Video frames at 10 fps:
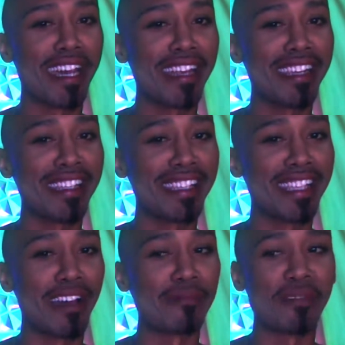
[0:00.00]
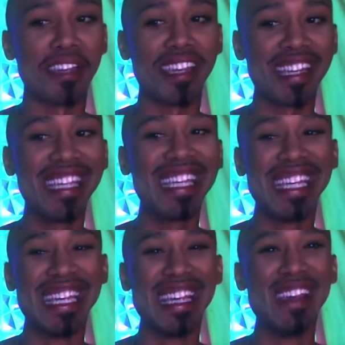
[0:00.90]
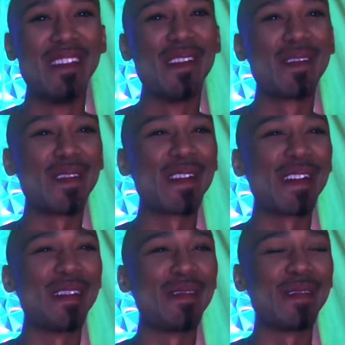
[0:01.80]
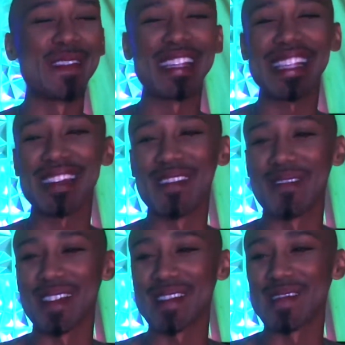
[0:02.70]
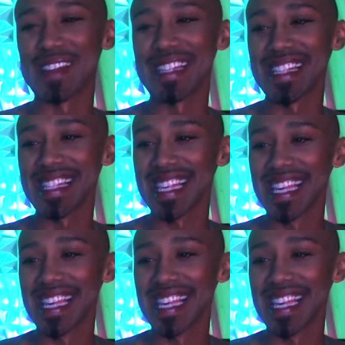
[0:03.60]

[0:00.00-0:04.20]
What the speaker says: I need to stop playing before they take away my coins.